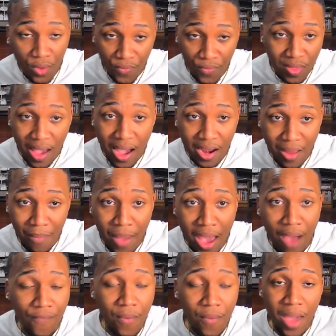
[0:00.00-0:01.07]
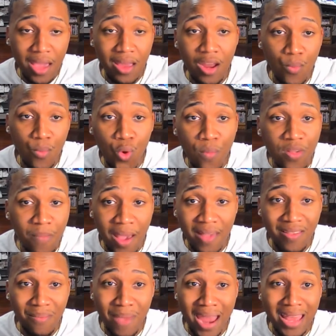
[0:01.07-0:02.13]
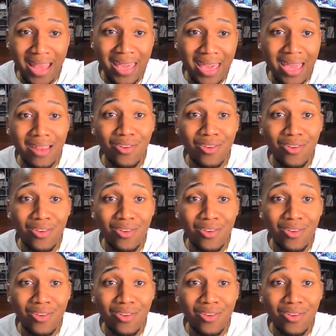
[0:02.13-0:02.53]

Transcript: for talking about for making up rumors about somebody getting,